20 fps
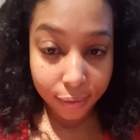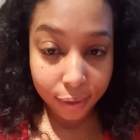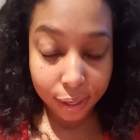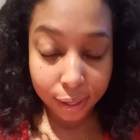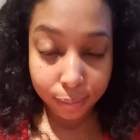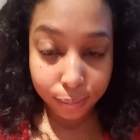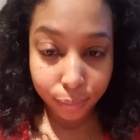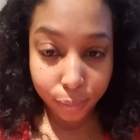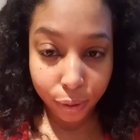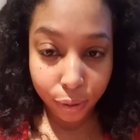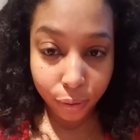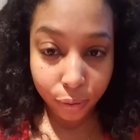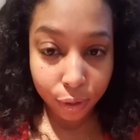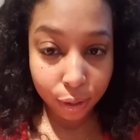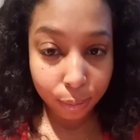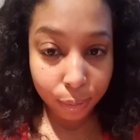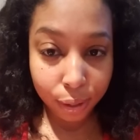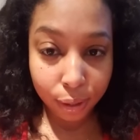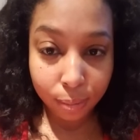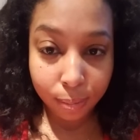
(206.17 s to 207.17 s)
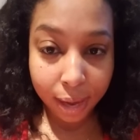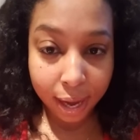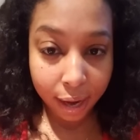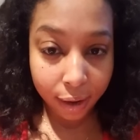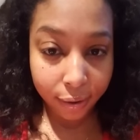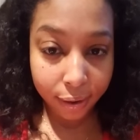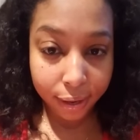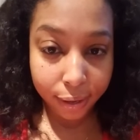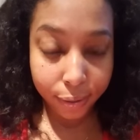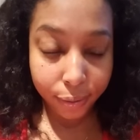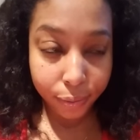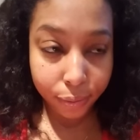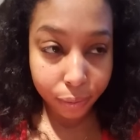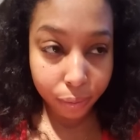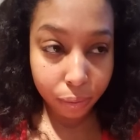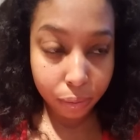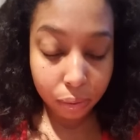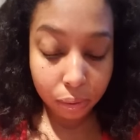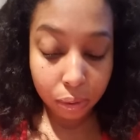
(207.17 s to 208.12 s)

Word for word: Um, no criminal background.